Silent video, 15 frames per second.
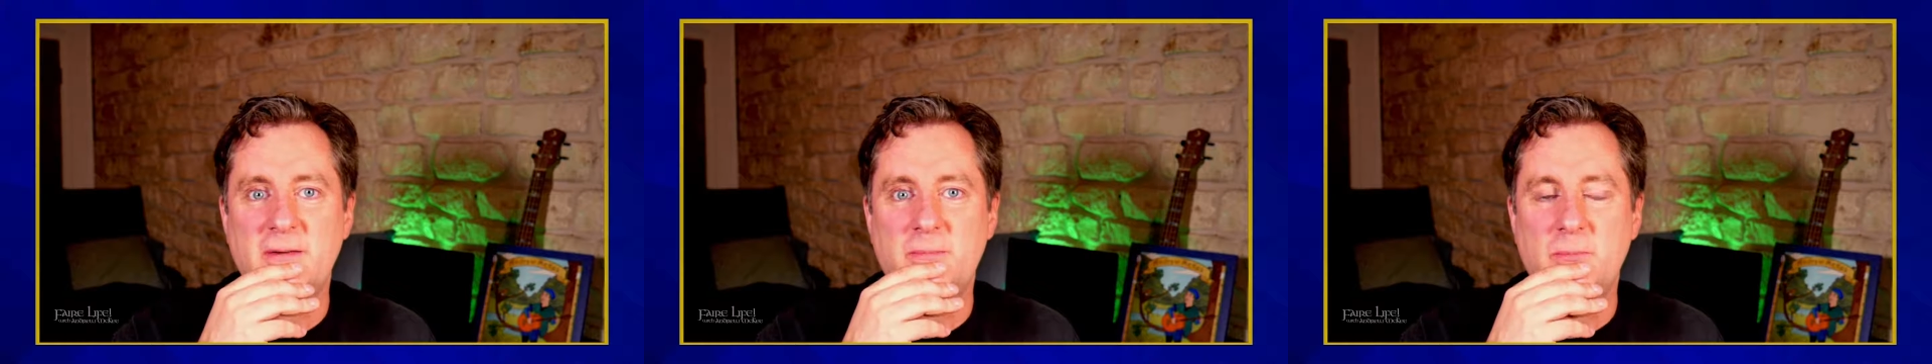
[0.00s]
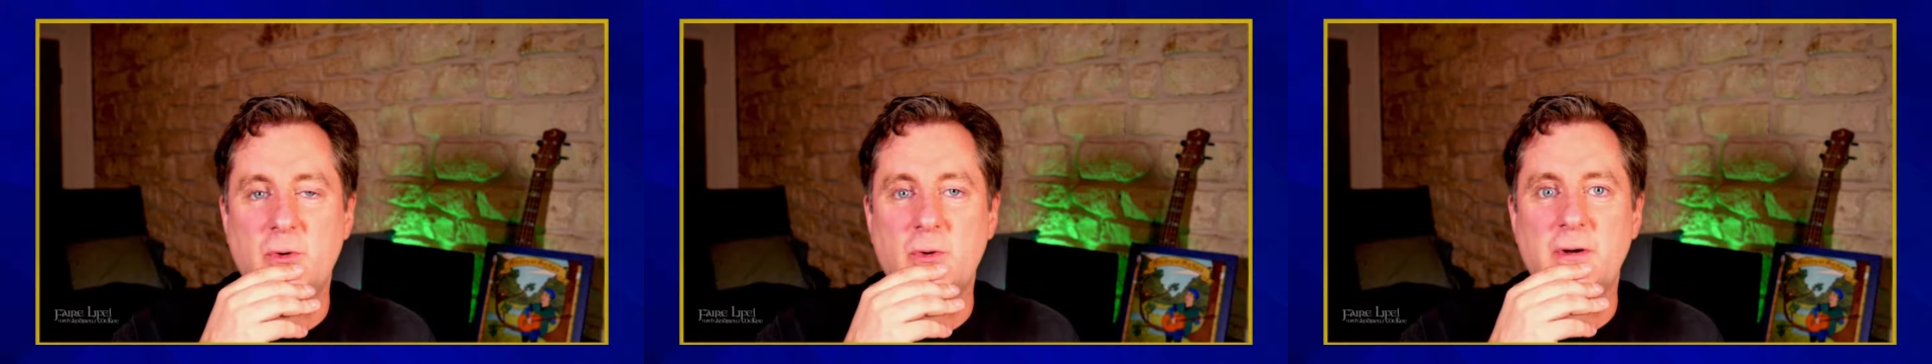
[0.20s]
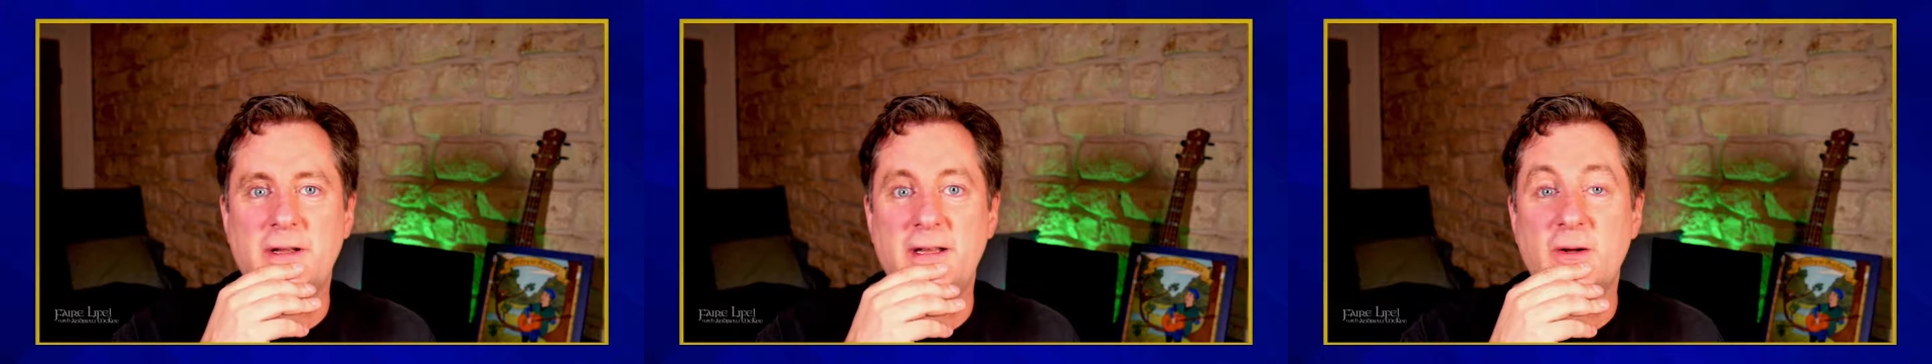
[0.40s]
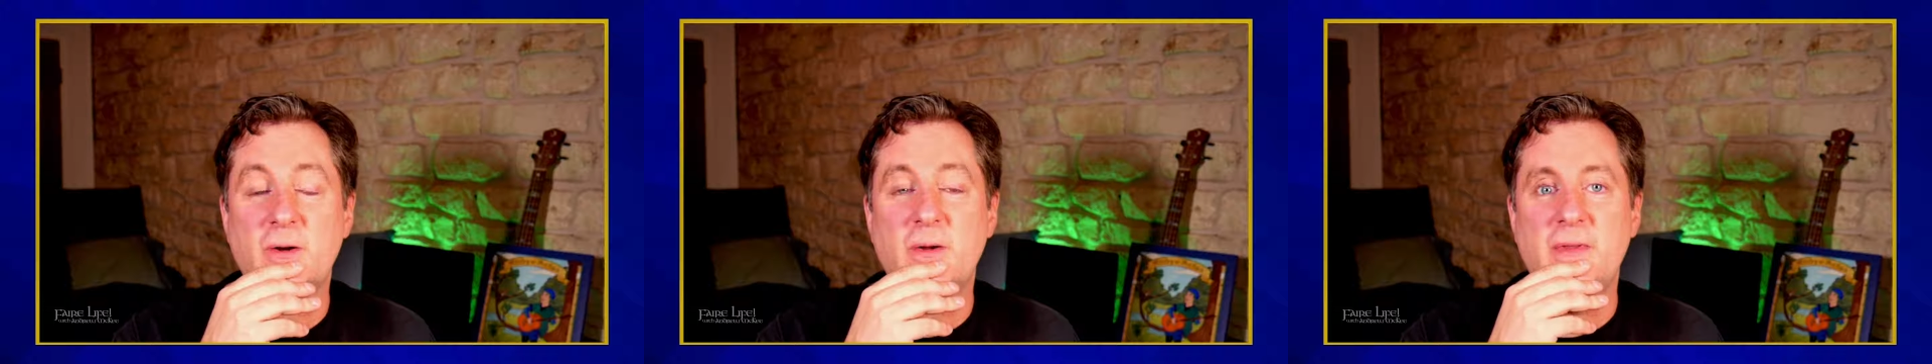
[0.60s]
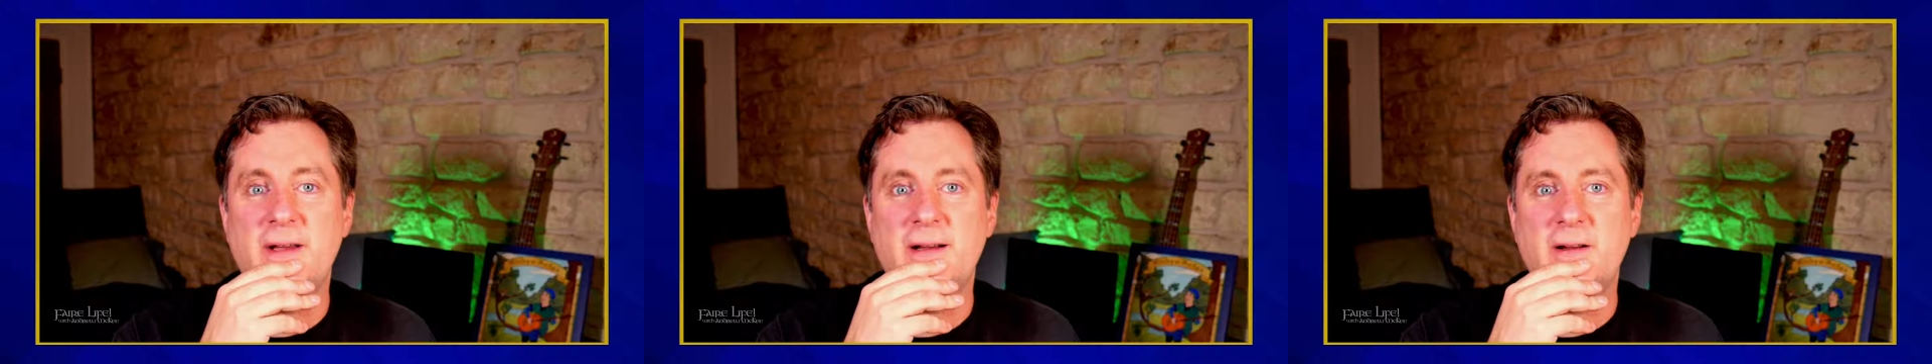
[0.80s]
more here
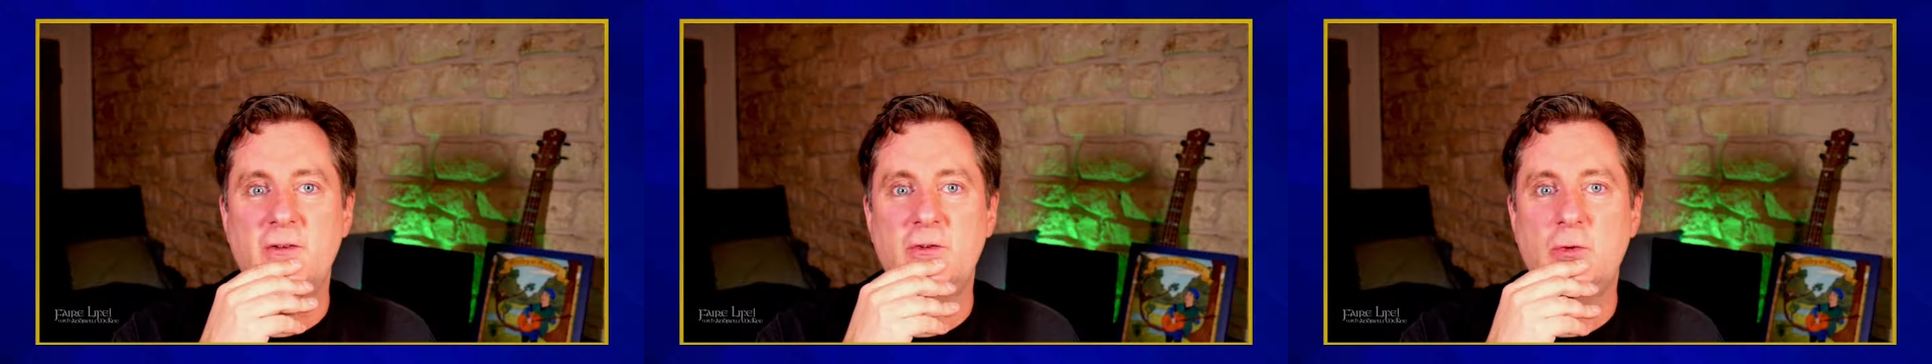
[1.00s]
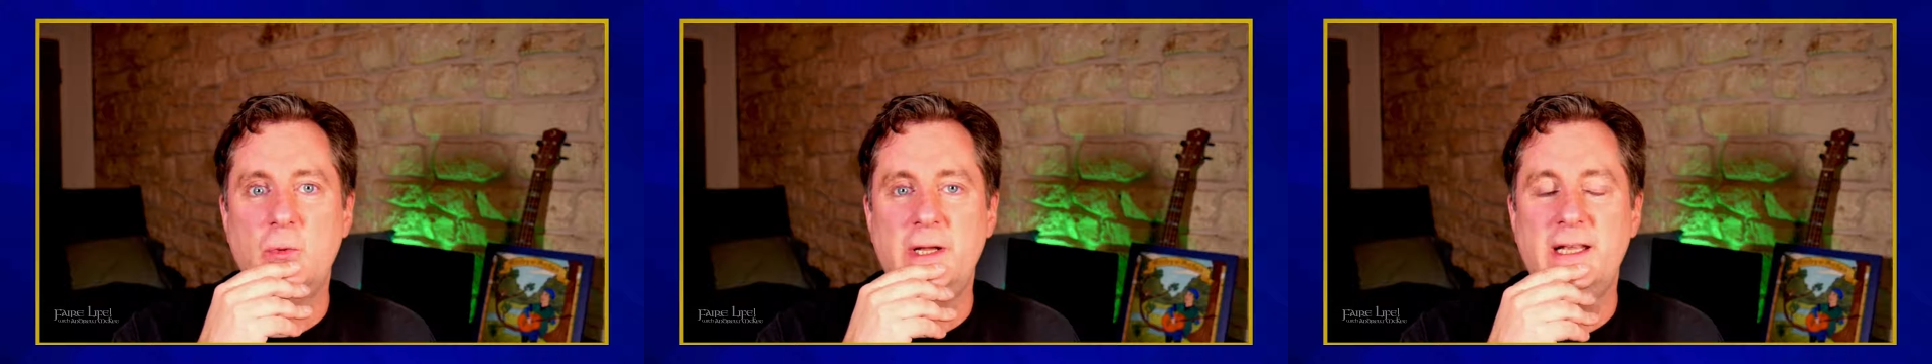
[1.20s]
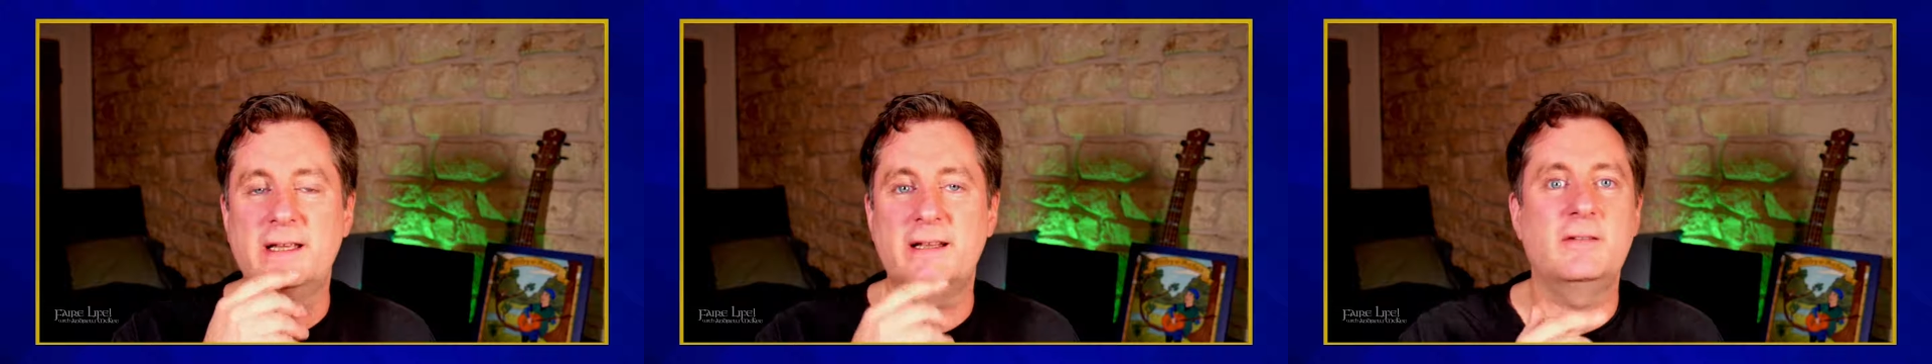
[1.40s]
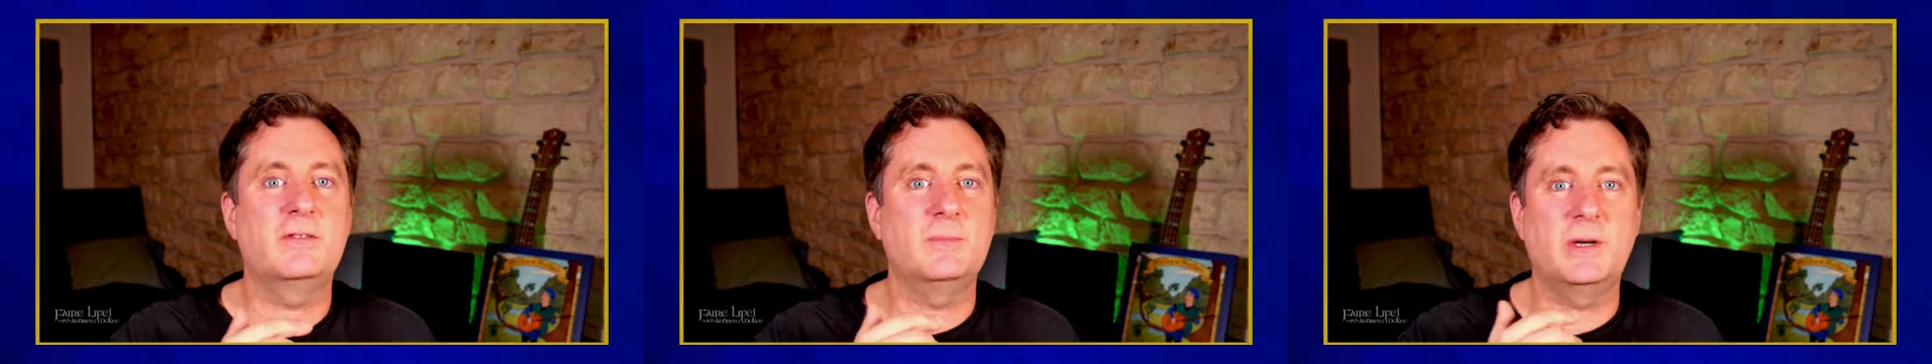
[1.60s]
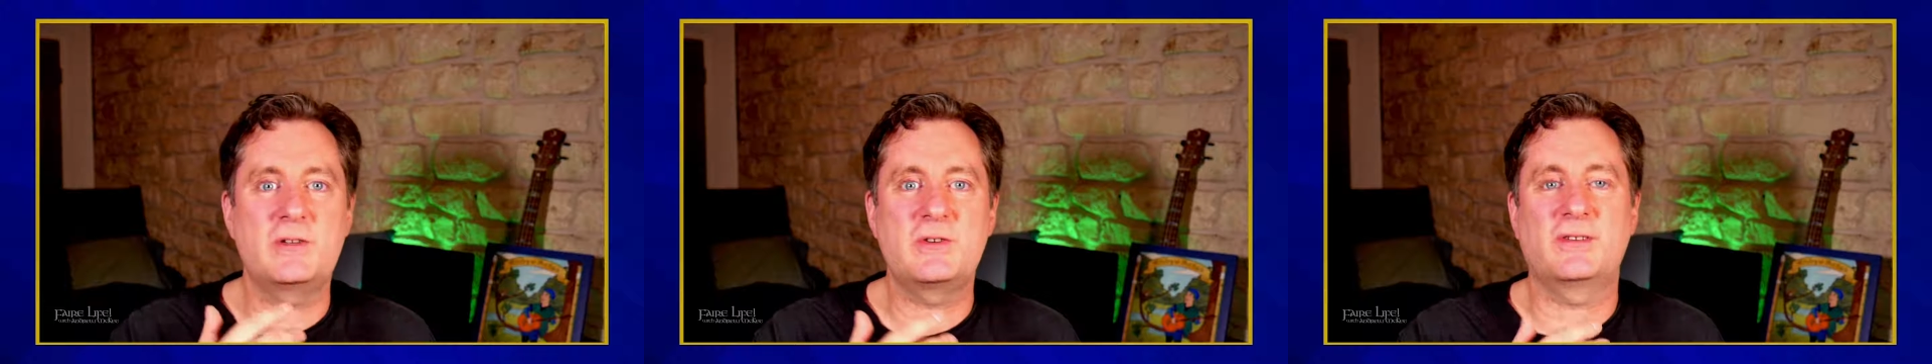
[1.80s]
and there and tweak it as
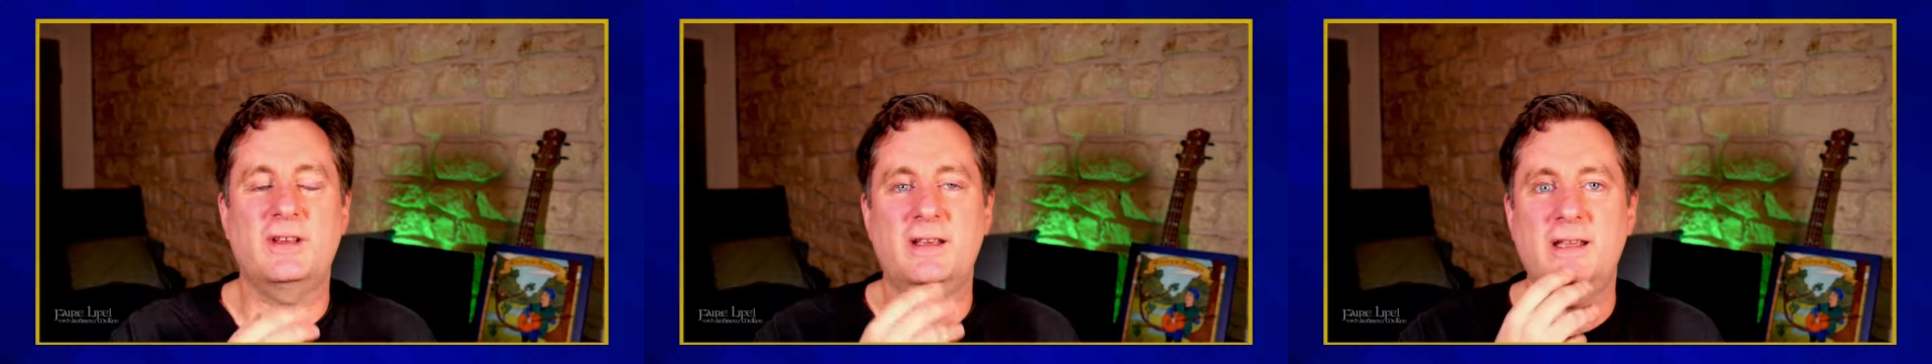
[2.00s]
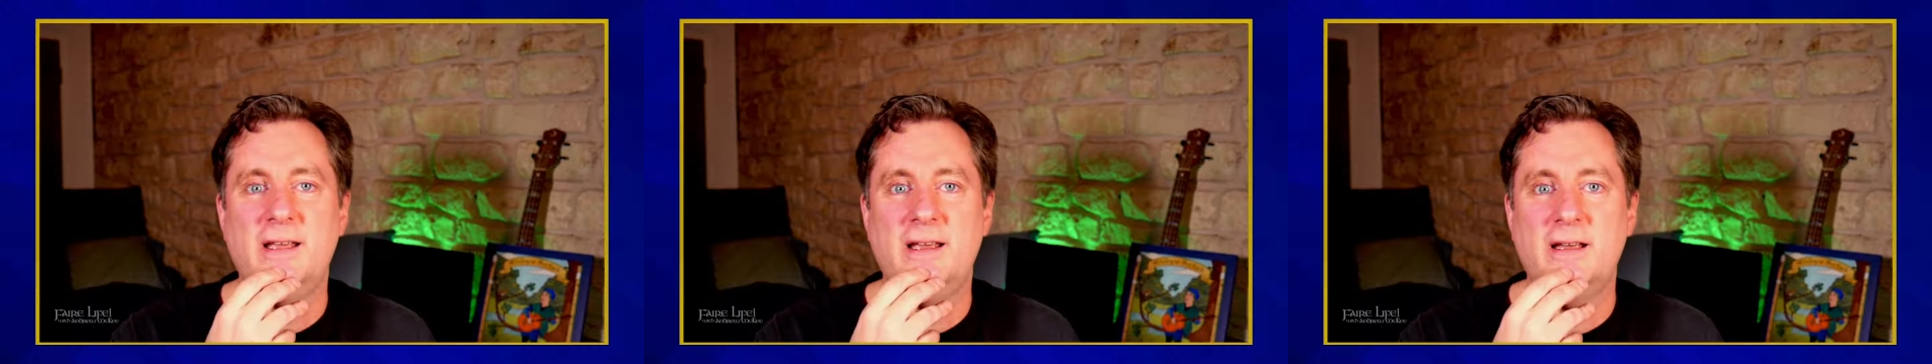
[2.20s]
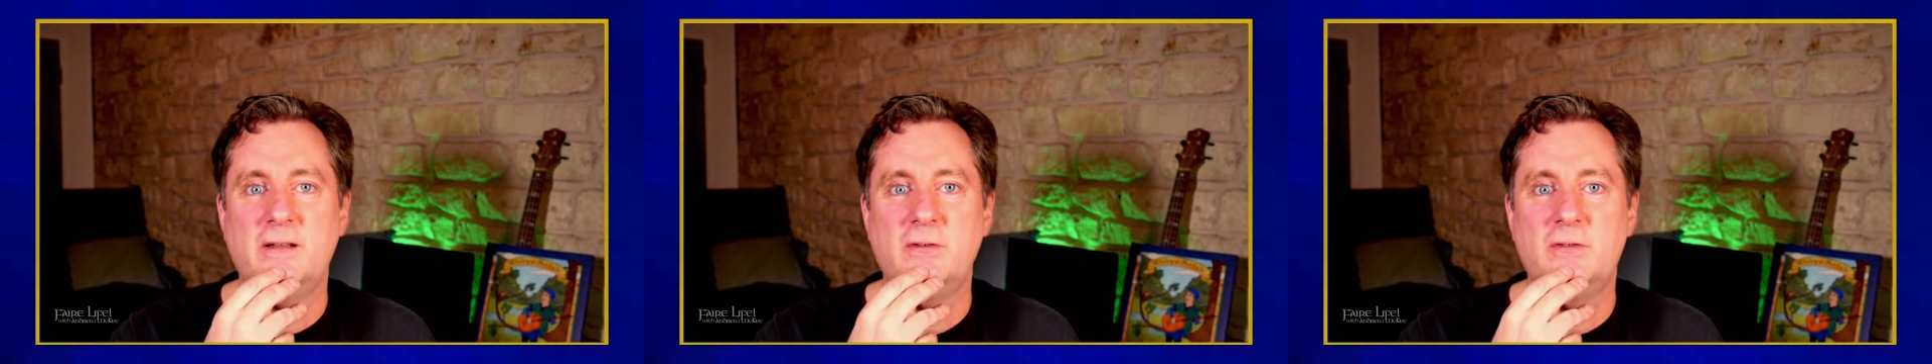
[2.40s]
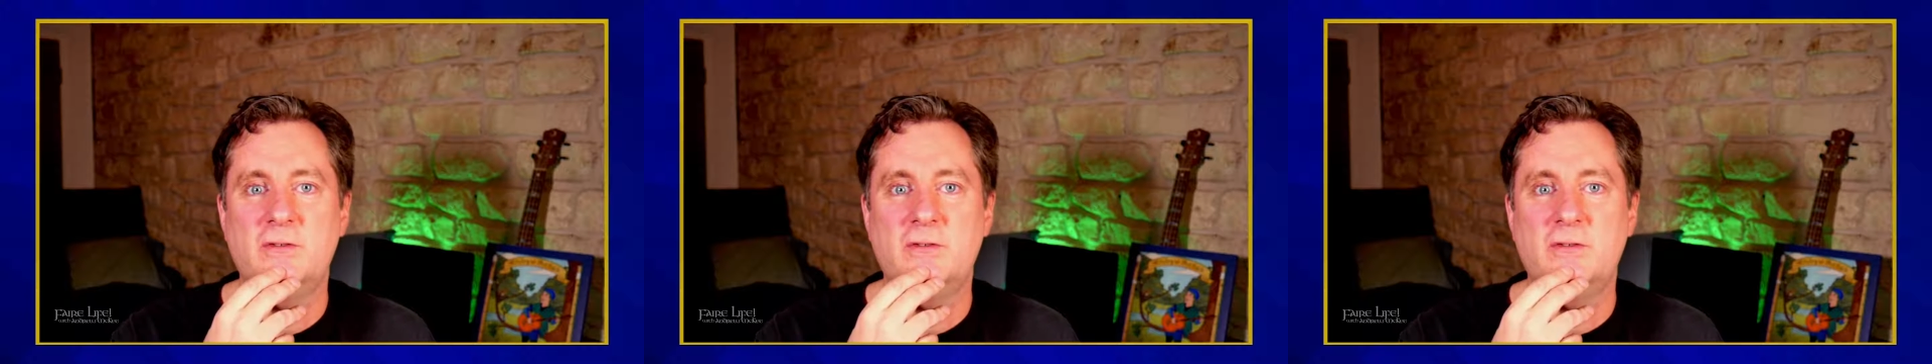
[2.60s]
much as I can